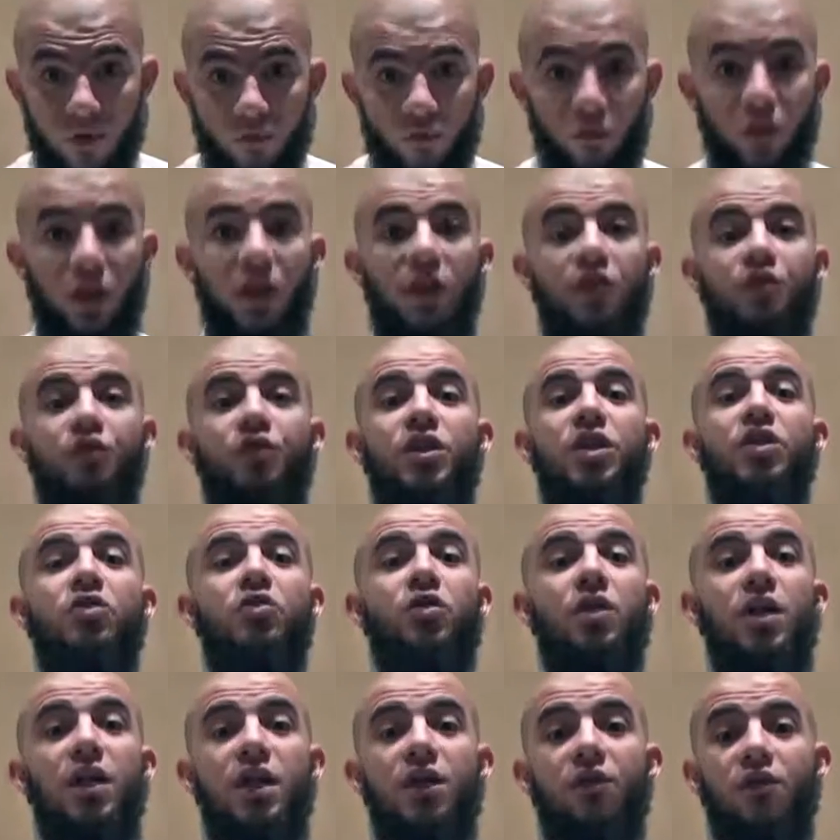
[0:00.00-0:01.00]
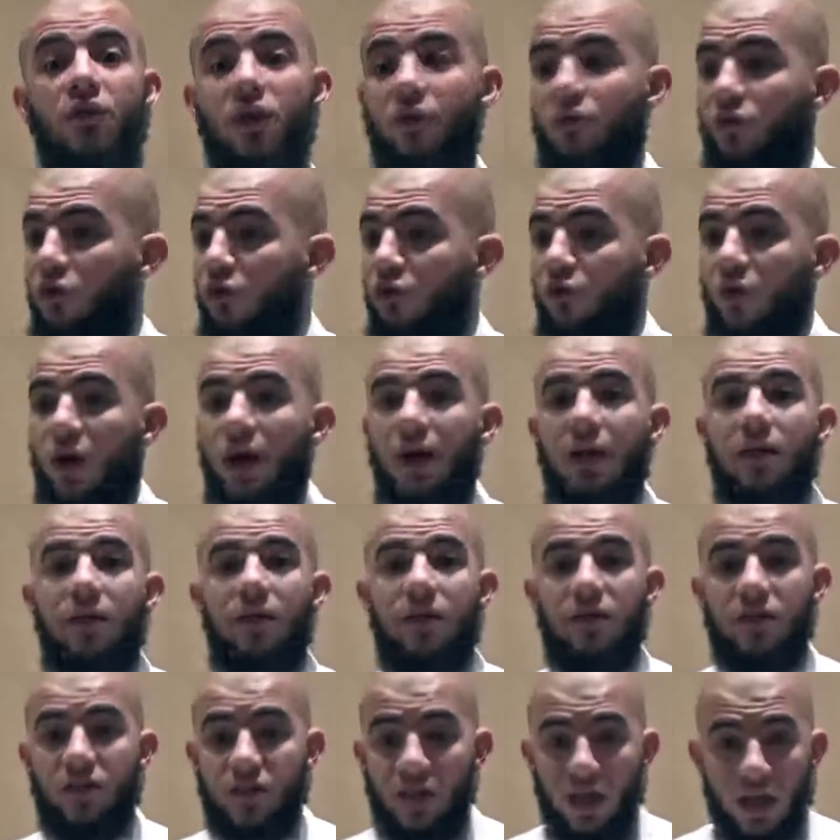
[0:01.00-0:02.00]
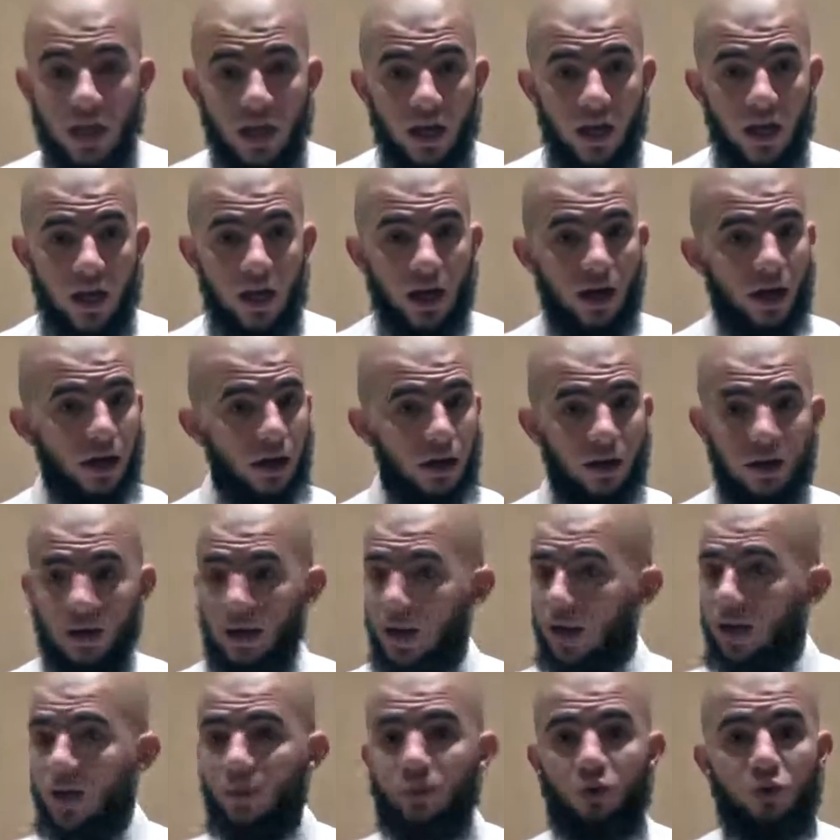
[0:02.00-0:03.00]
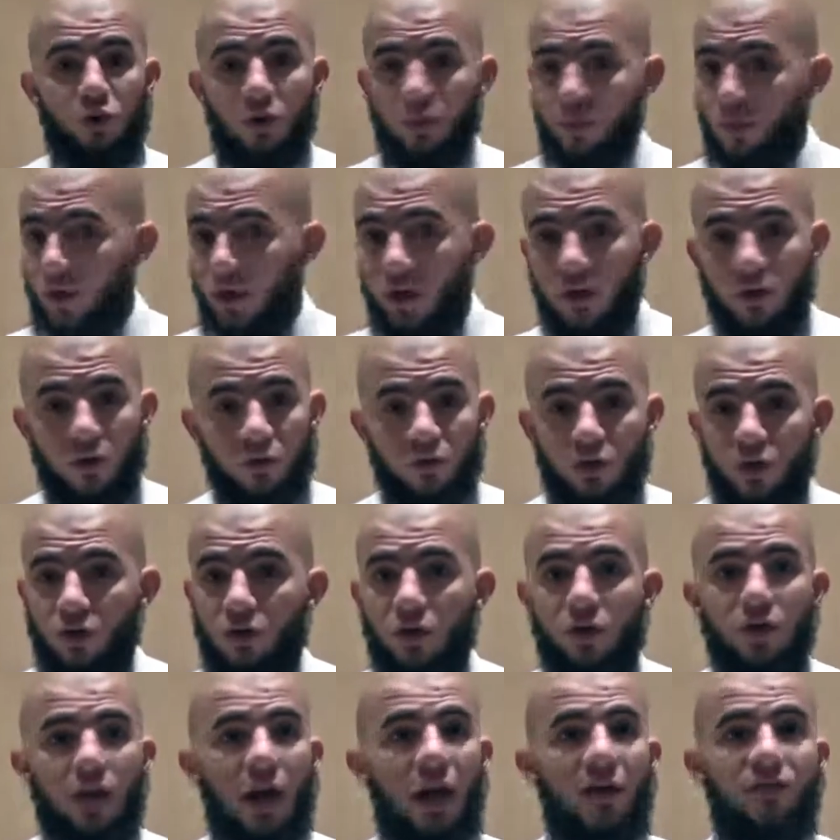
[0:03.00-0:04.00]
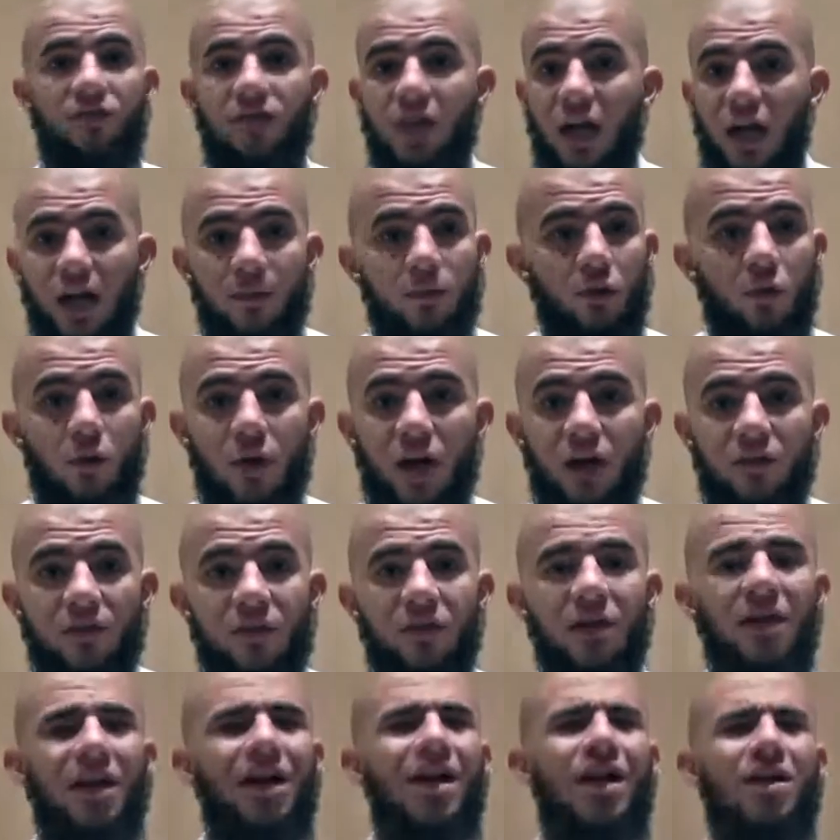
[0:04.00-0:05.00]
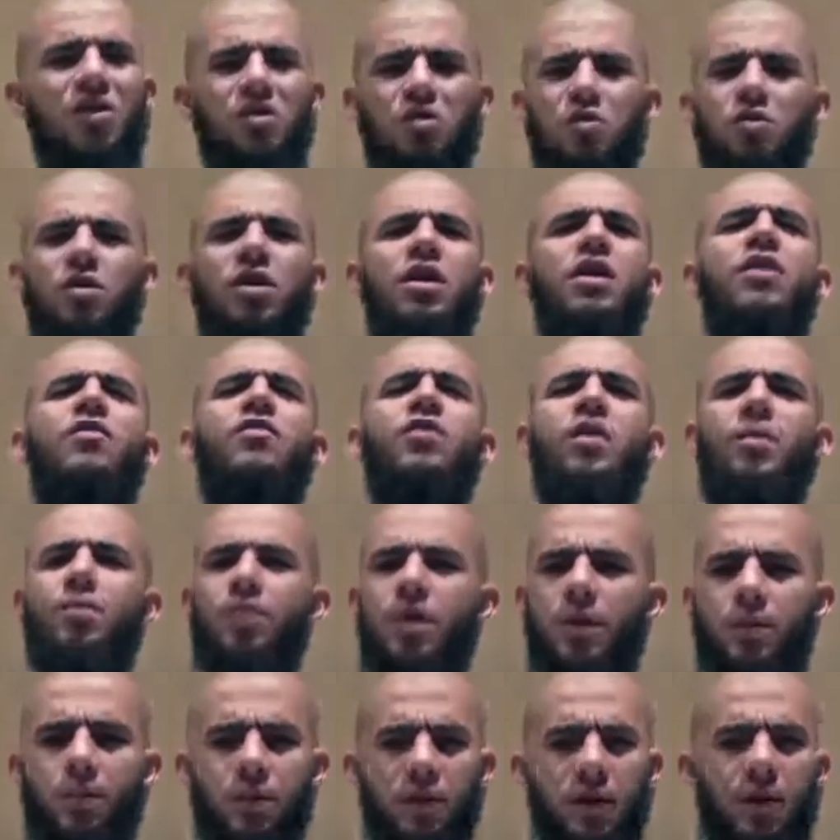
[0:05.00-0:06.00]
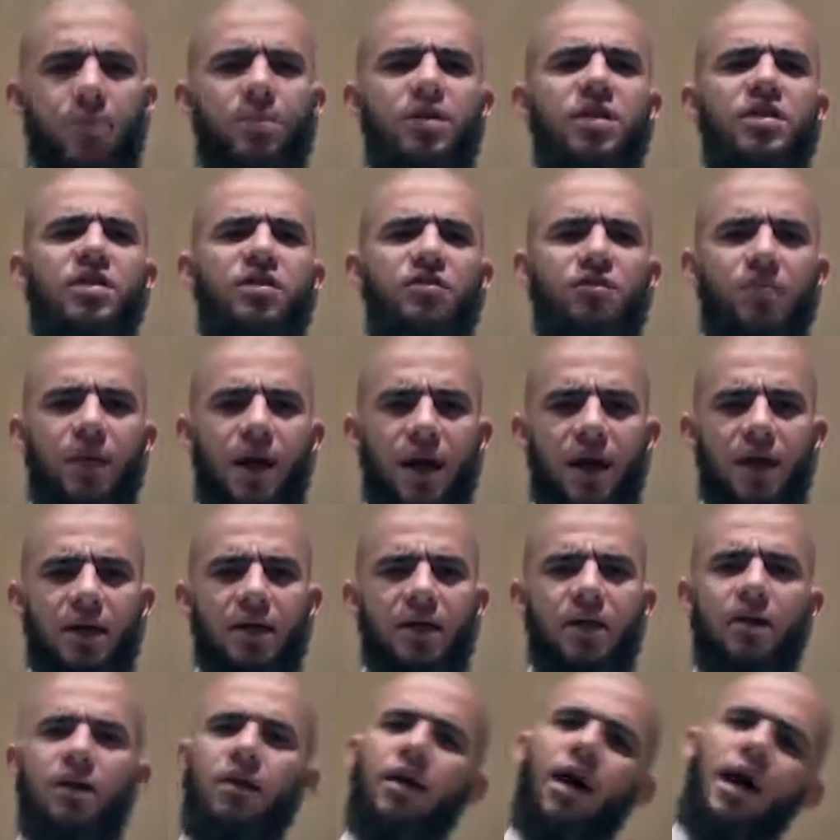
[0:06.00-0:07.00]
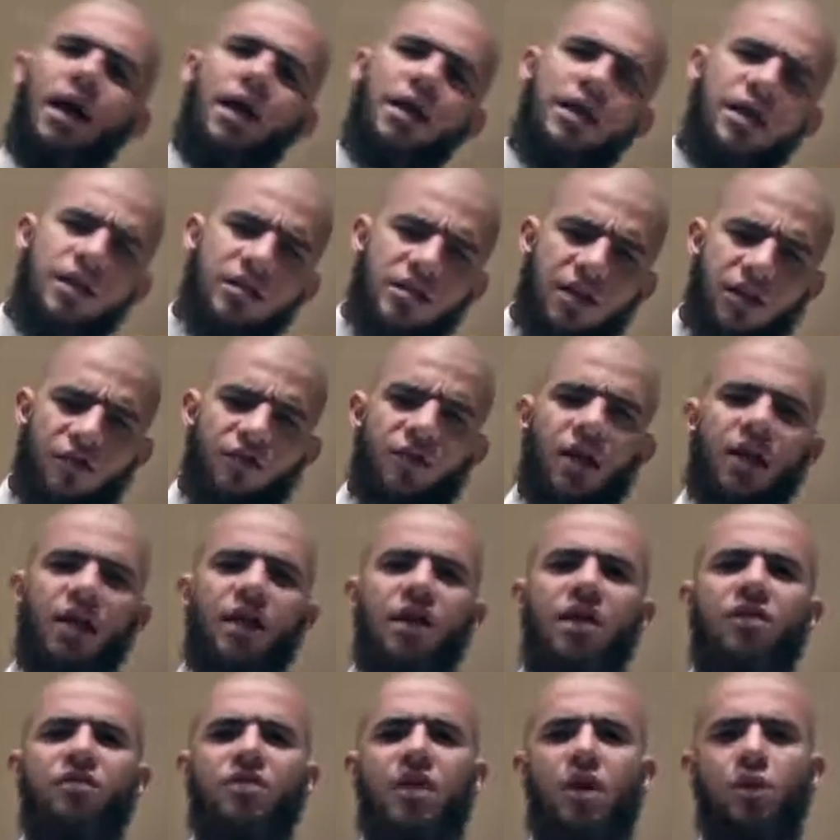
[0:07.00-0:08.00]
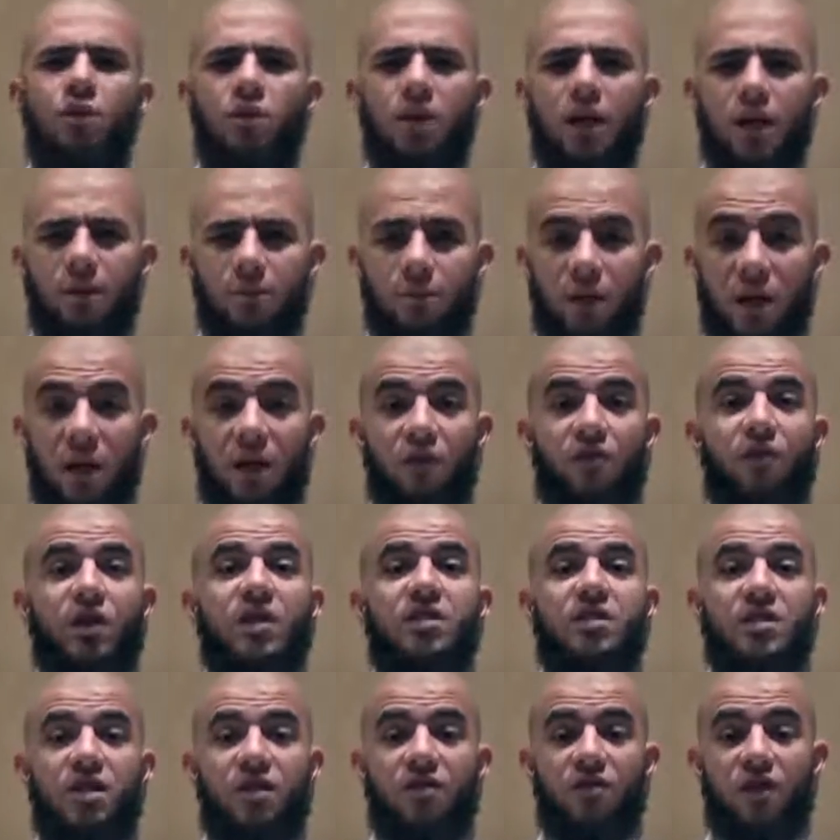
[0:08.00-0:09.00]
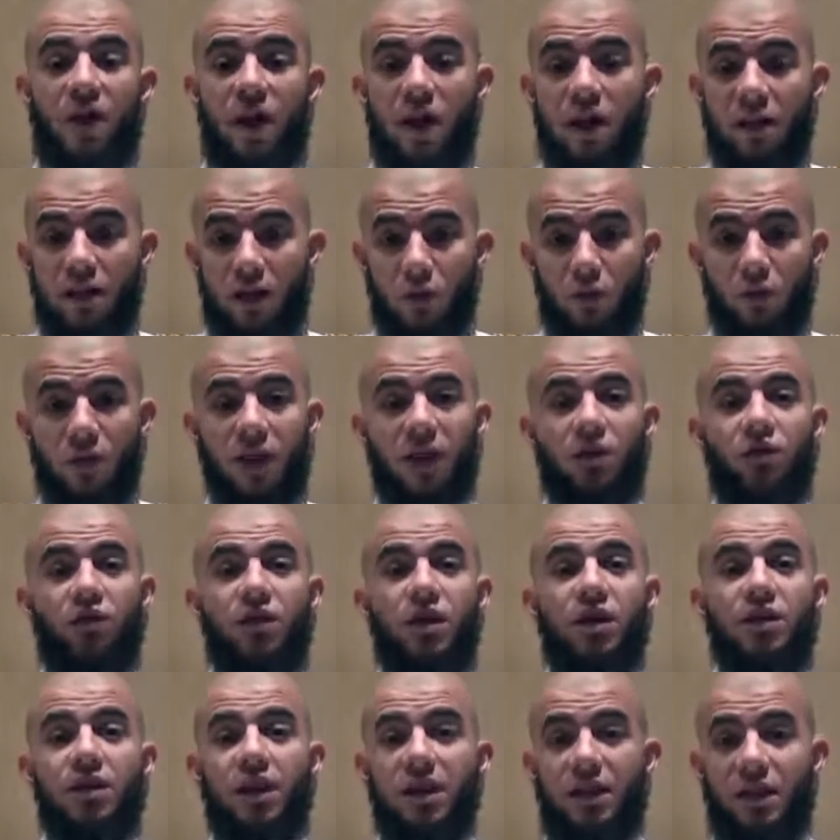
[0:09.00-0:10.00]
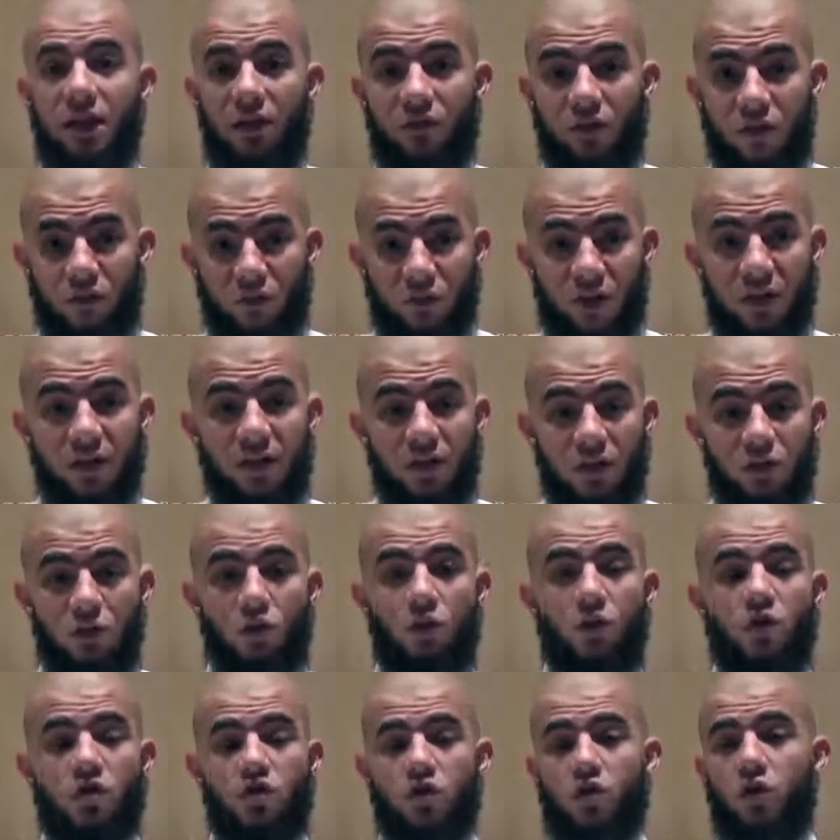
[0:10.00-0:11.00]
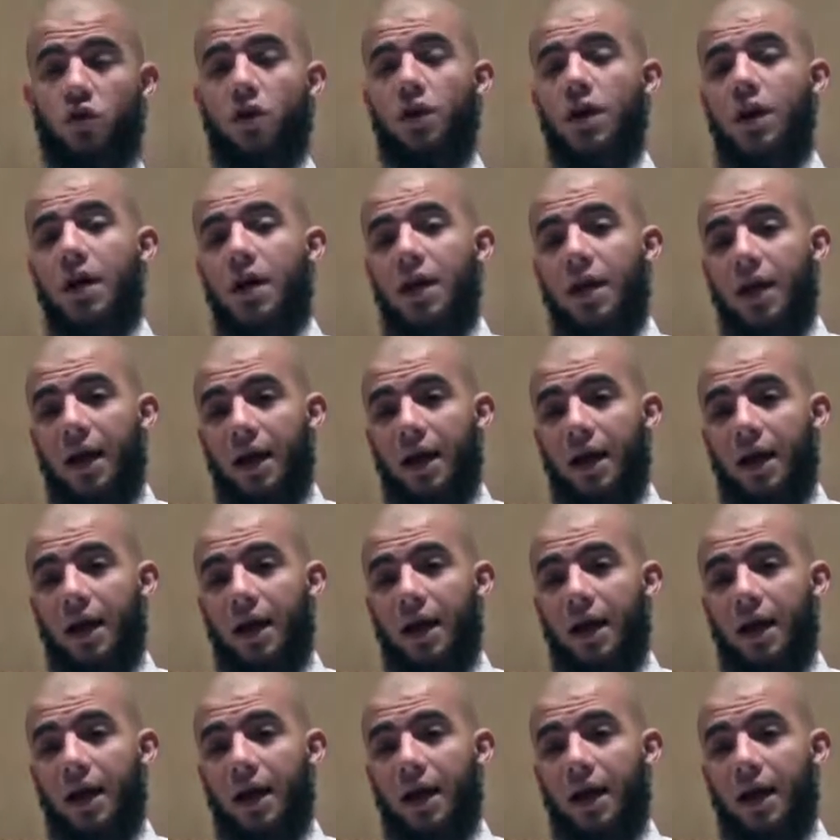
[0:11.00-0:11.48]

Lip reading: Feel free to leave if you find this inappropriate or if you don't have time or whatever. So you give the people a peace of mind. At least if they leave, they will not be offensive. They will not feel that they've offended you also.